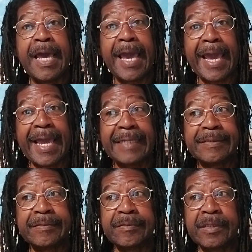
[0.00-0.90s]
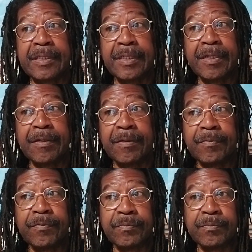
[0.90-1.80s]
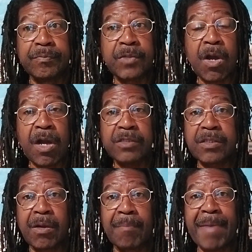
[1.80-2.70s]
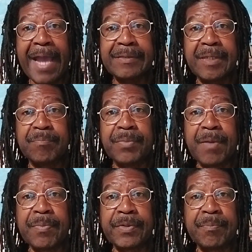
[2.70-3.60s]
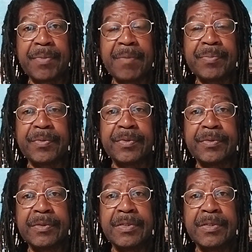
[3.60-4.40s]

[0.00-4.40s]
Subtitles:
and cars are backed up bumper to bumper